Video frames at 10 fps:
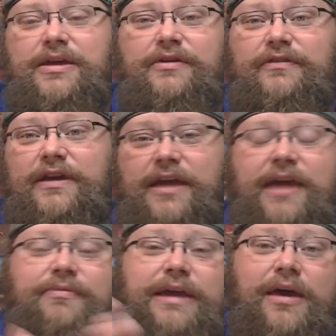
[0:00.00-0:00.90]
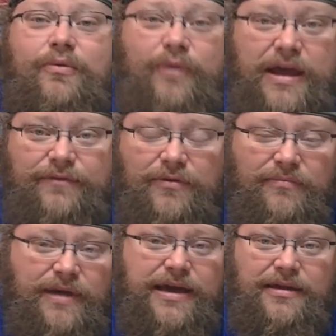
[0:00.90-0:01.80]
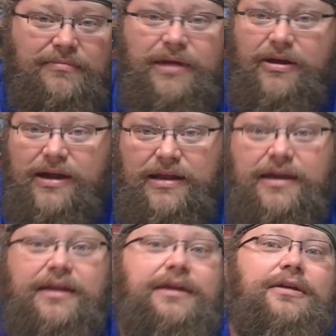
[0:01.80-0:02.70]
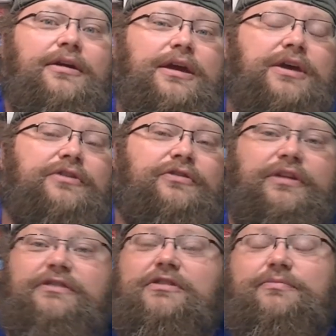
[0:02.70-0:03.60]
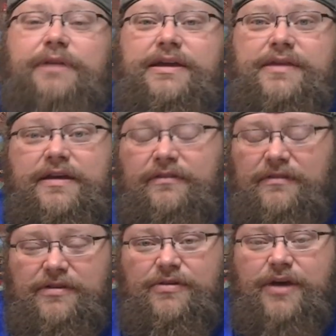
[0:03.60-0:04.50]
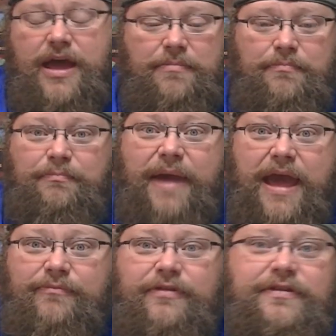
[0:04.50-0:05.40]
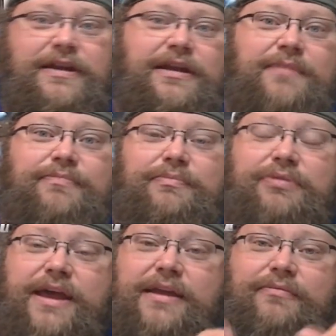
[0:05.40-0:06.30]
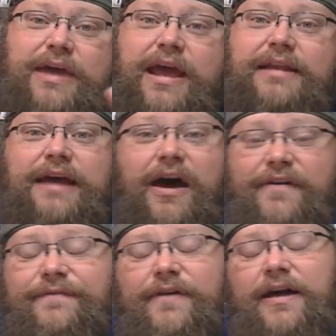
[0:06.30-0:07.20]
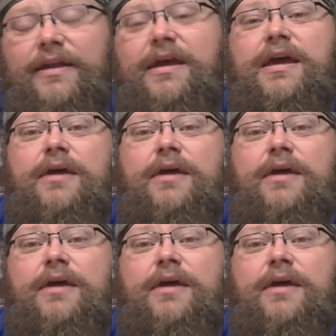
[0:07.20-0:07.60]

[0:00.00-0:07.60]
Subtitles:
It's like, hey, we got to wait for Mike and Mary to get here, so let's just play this, and bam, we set it up, we played it, we had a ton of fun.